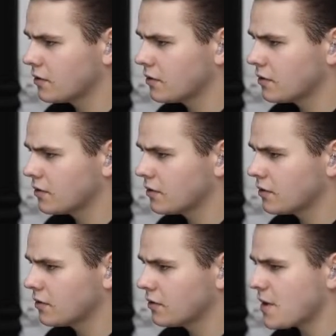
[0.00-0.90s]
Keeping the
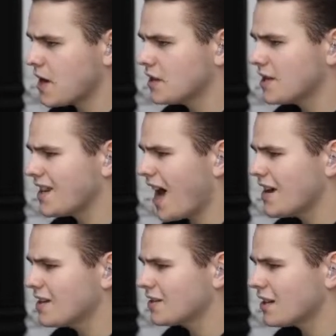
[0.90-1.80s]
speed
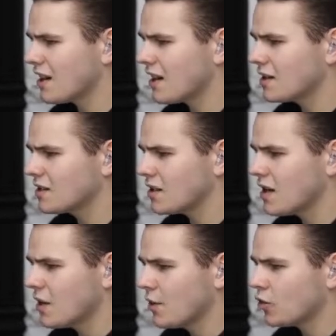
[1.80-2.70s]
nice and
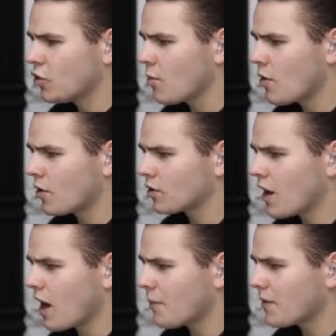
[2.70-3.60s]
somewhat alright.